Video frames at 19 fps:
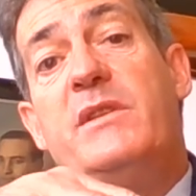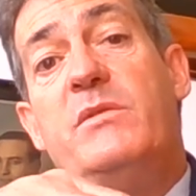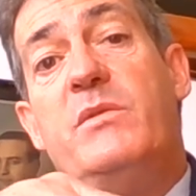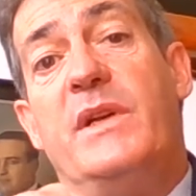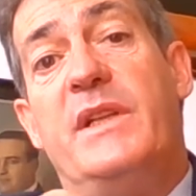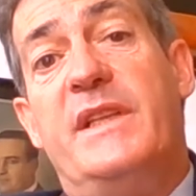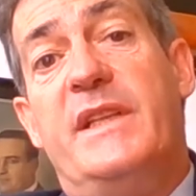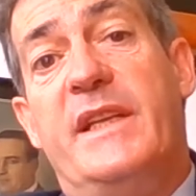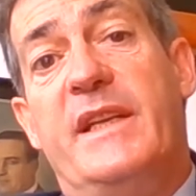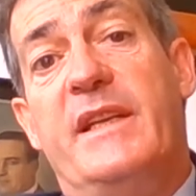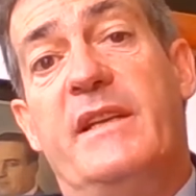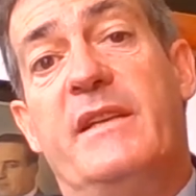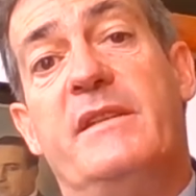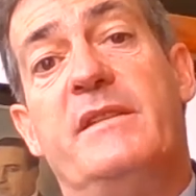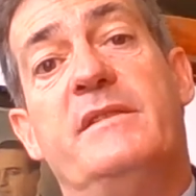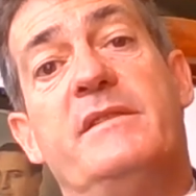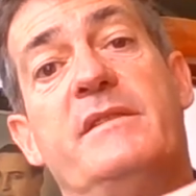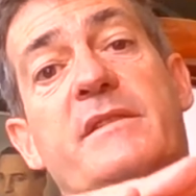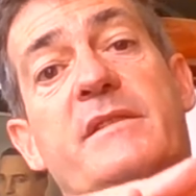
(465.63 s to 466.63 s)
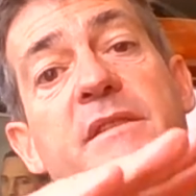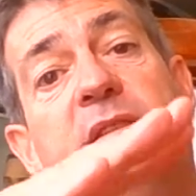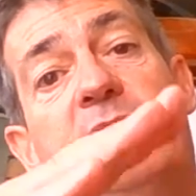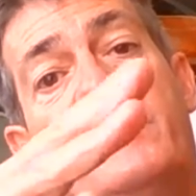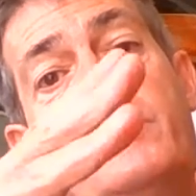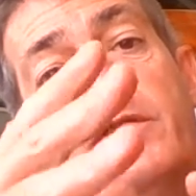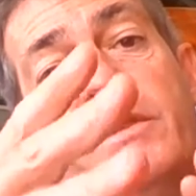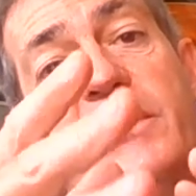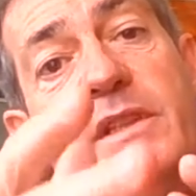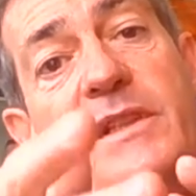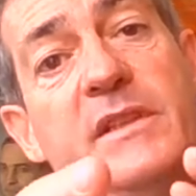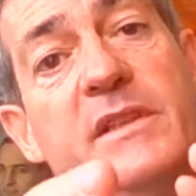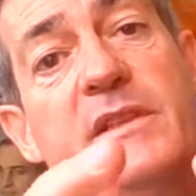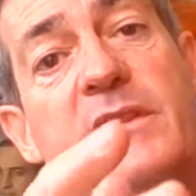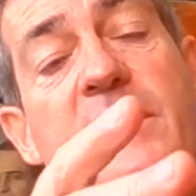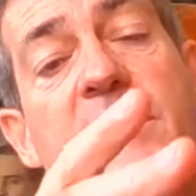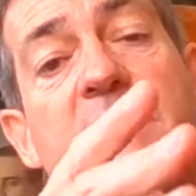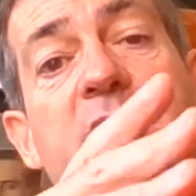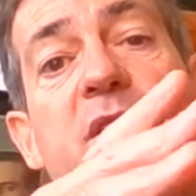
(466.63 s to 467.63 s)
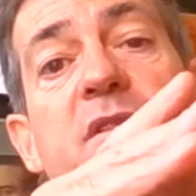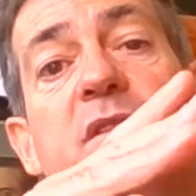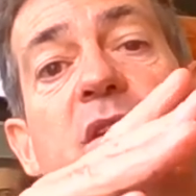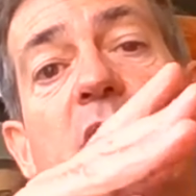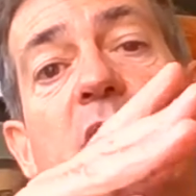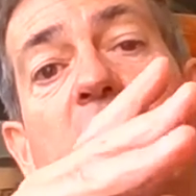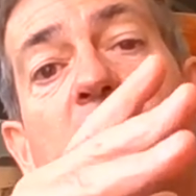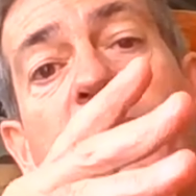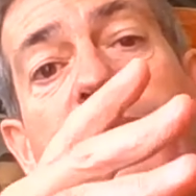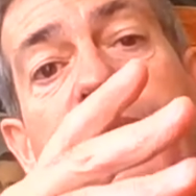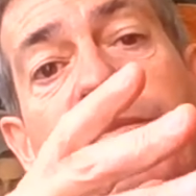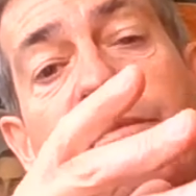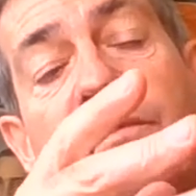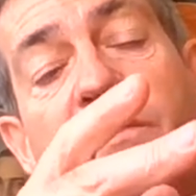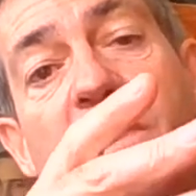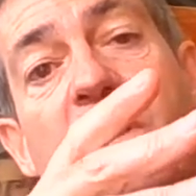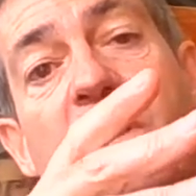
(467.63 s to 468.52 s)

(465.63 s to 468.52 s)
20. You see? So